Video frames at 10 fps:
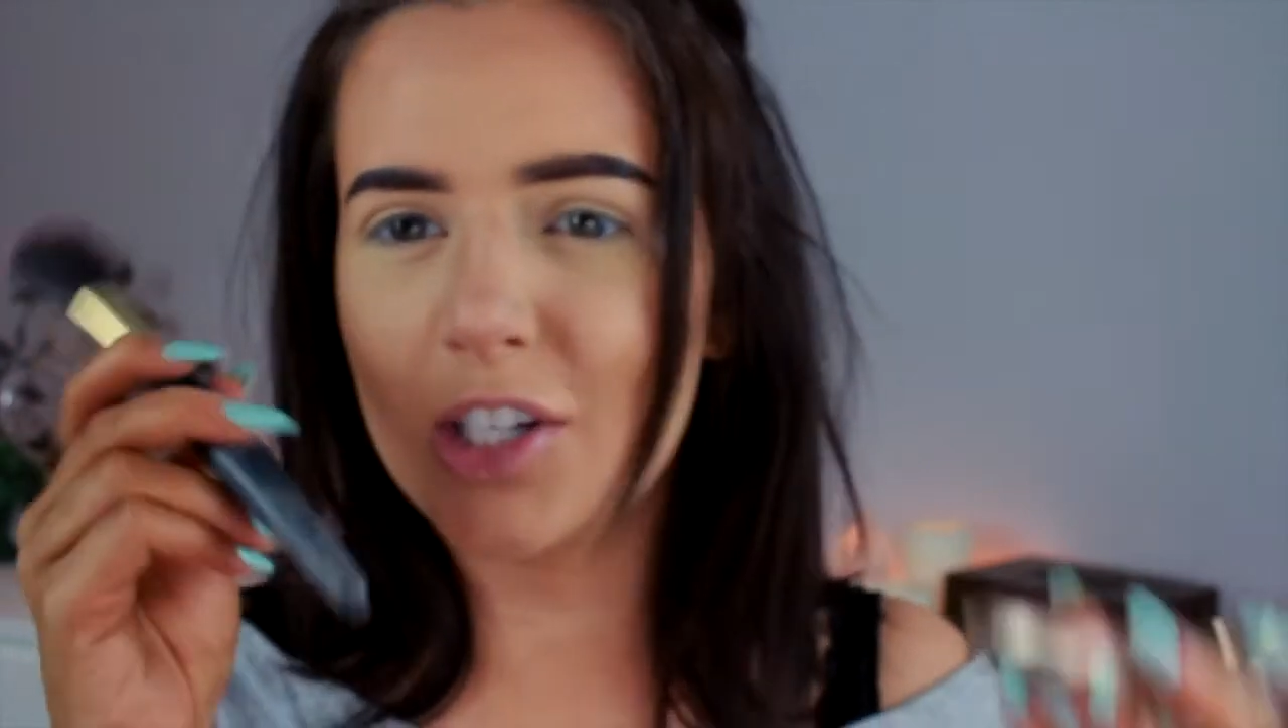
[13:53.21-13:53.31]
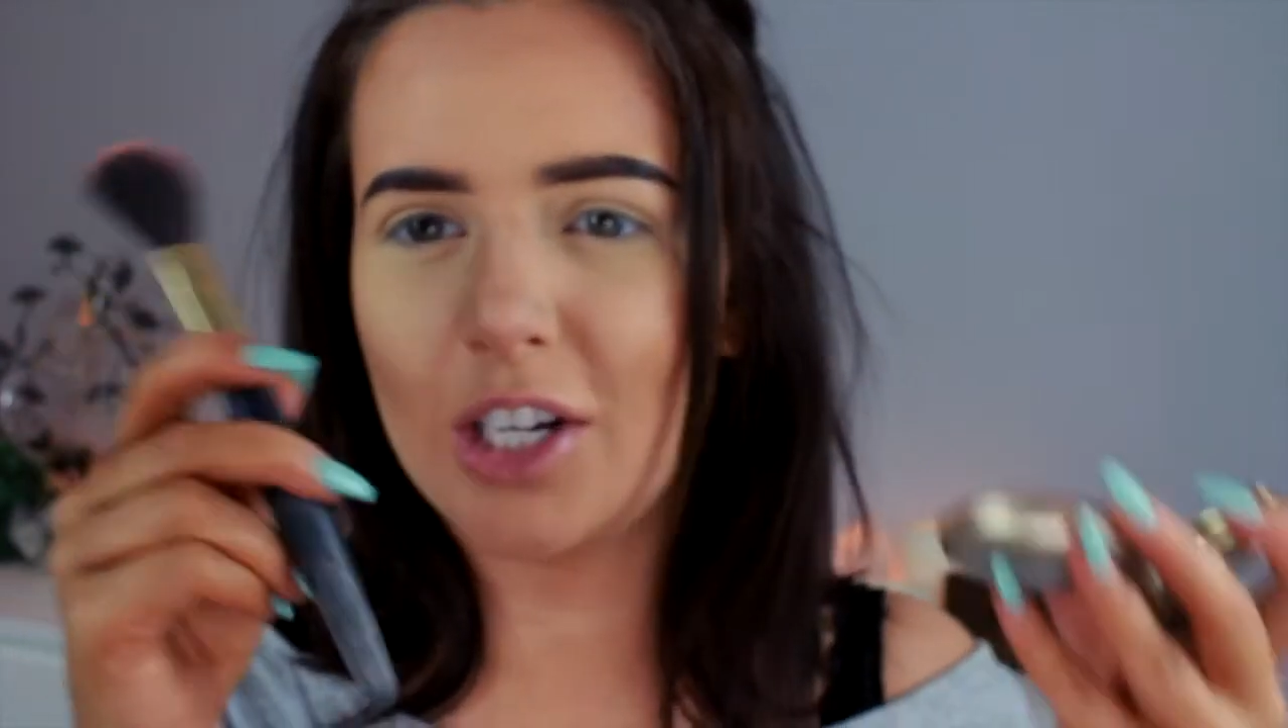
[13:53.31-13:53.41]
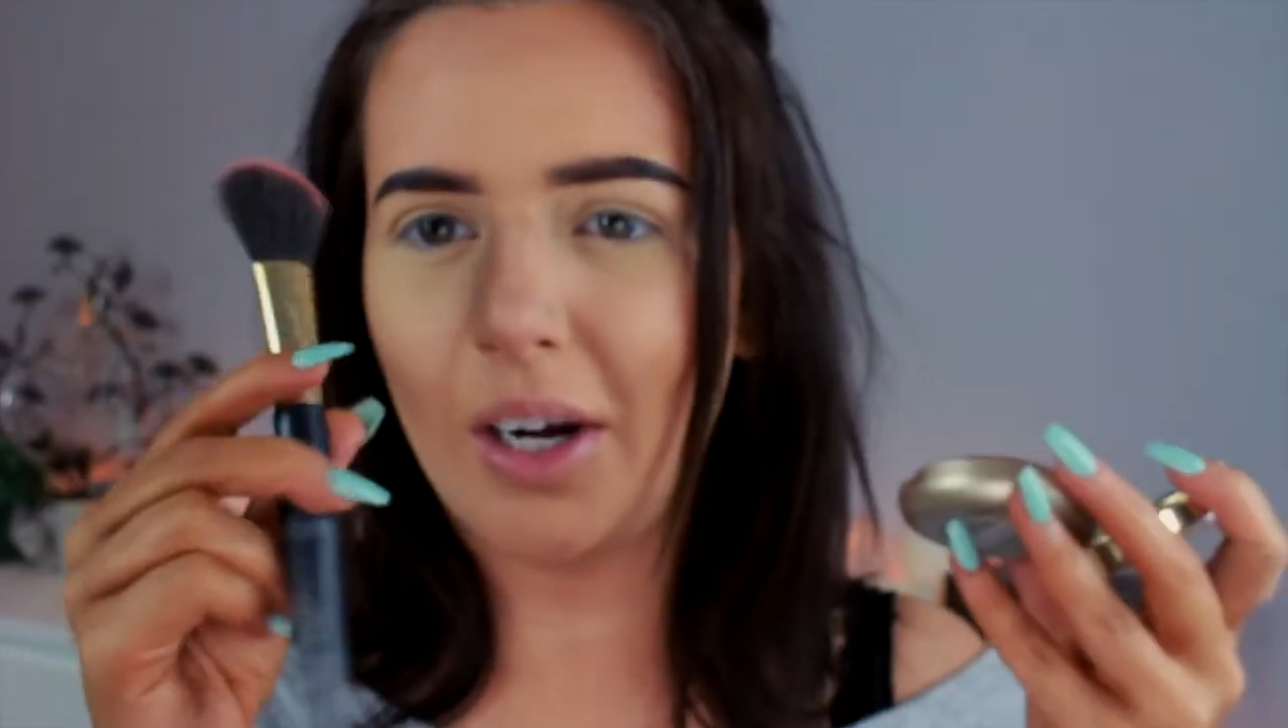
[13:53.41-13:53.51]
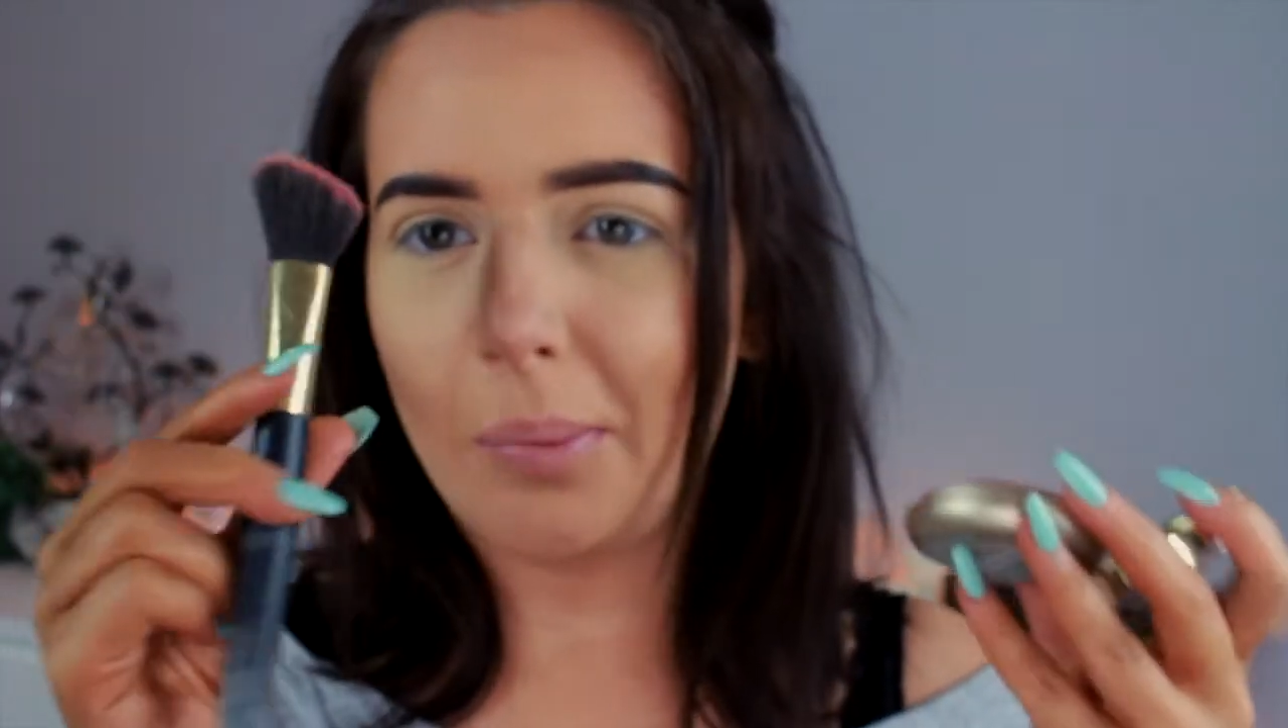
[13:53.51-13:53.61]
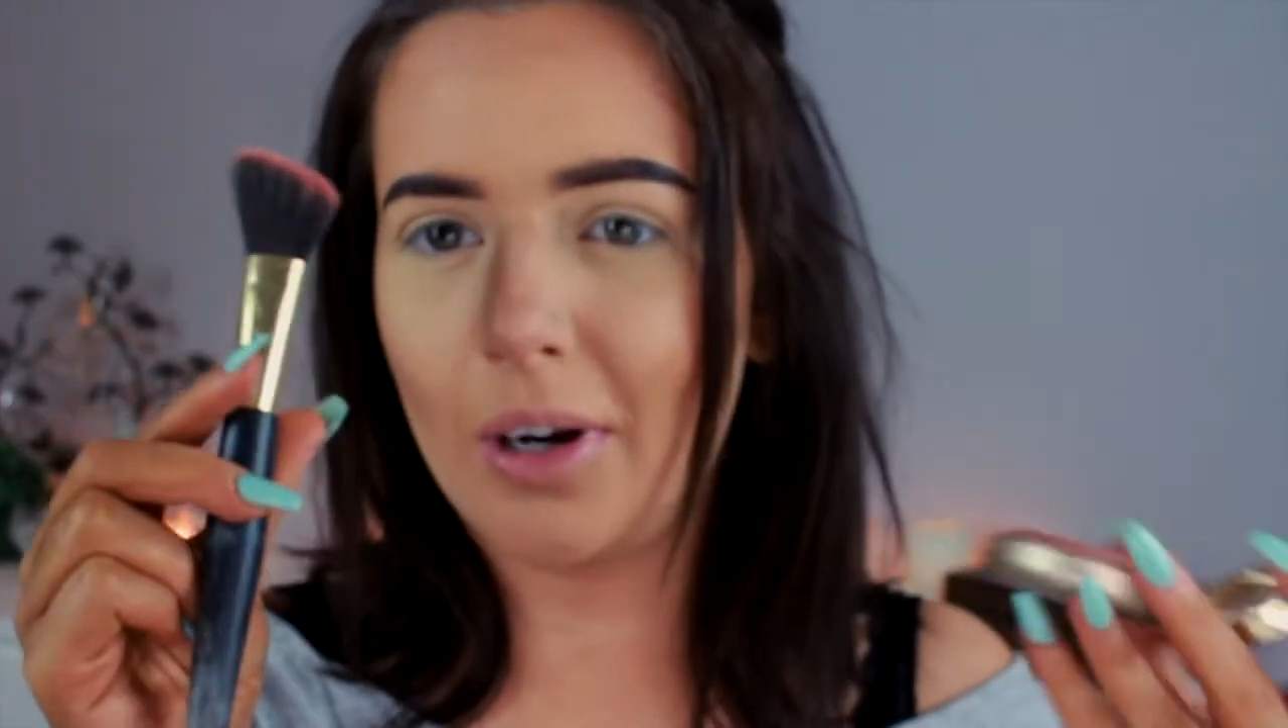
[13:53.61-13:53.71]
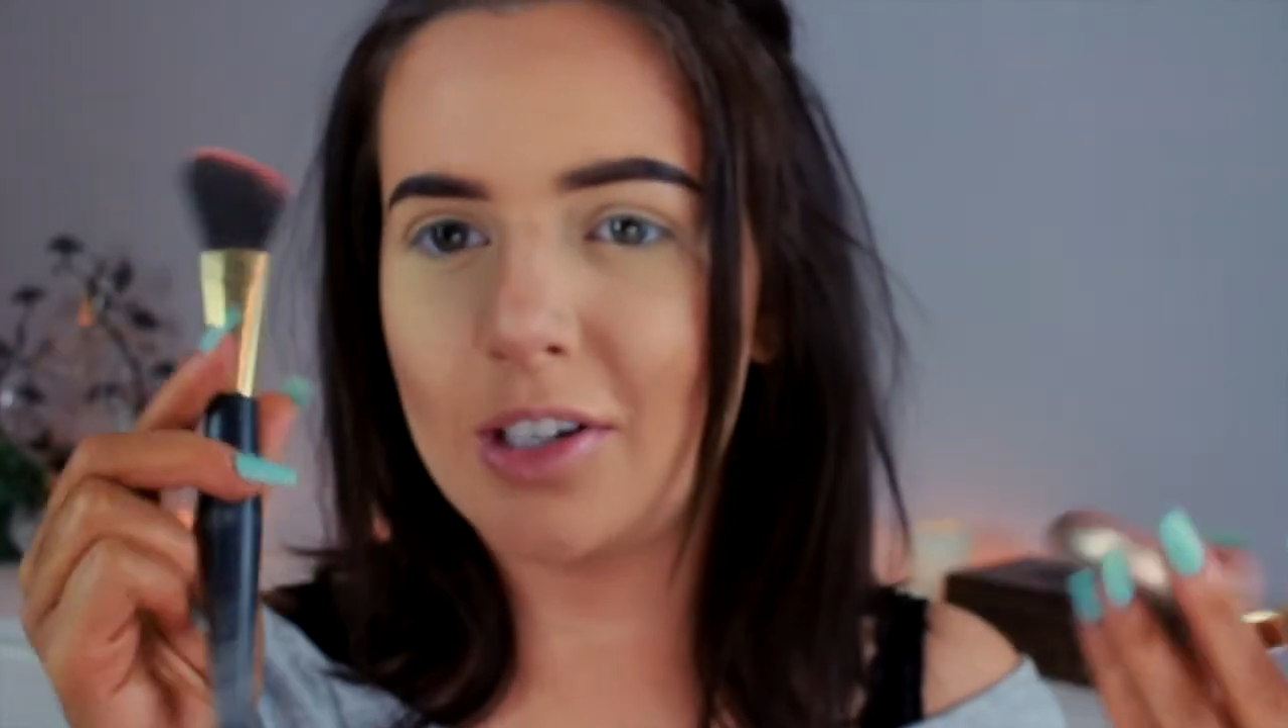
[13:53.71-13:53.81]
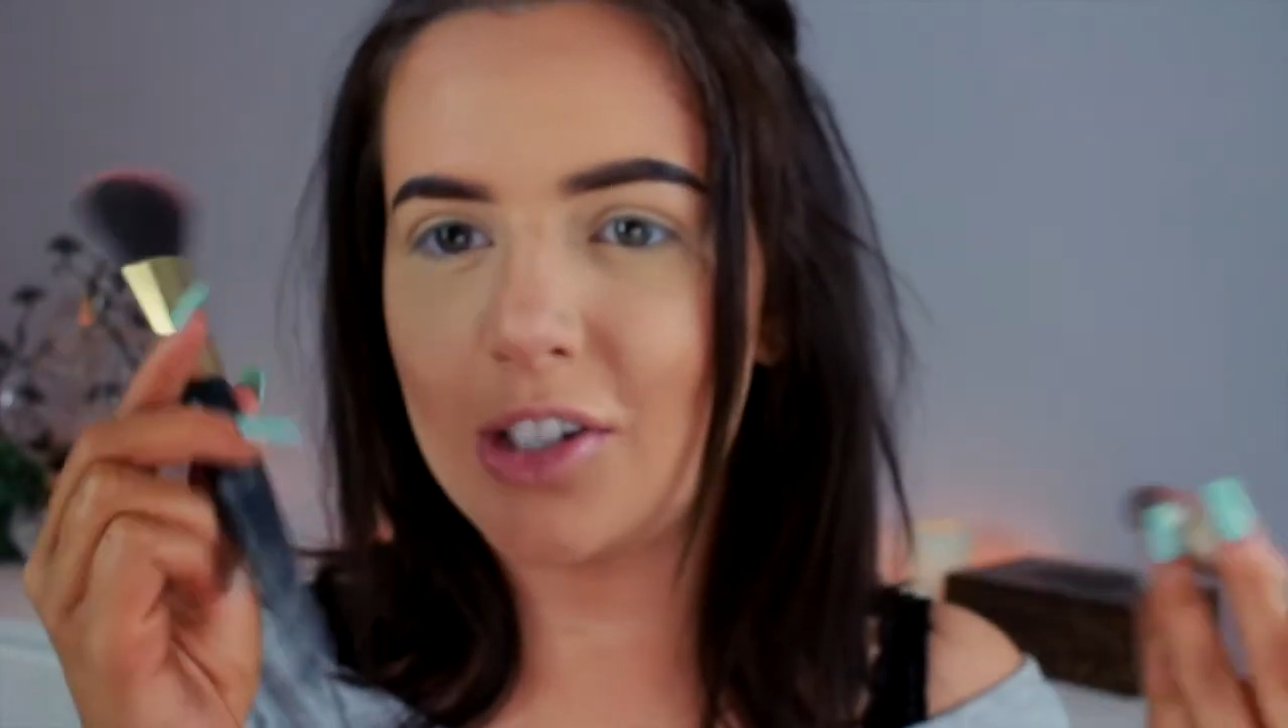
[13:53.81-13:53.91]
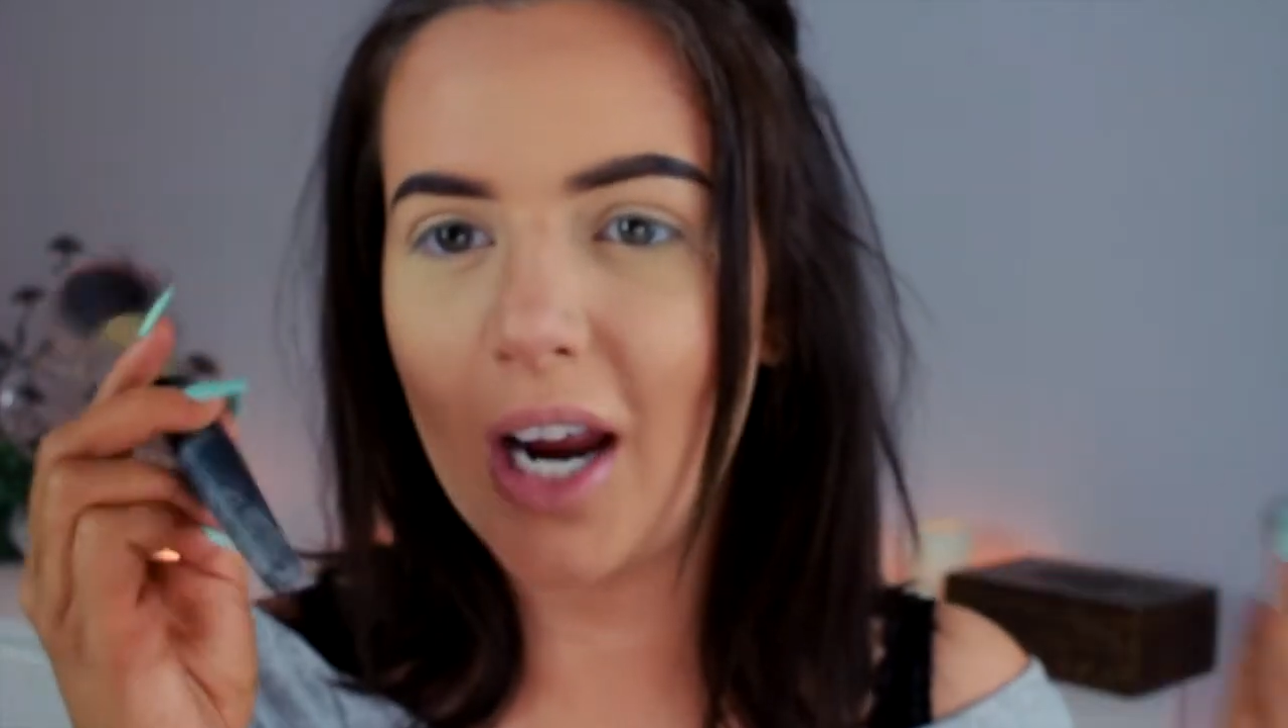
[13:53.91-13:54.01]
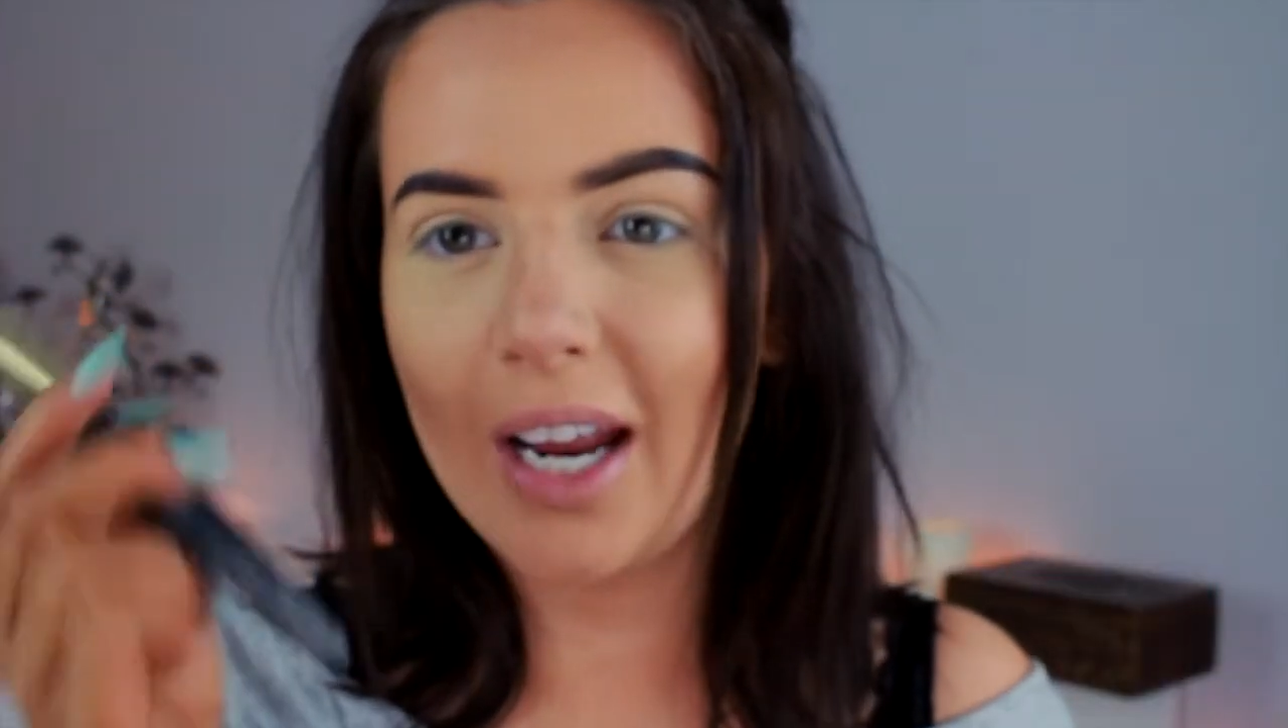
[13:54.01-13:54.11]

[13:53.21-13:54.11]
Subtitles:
generic brush.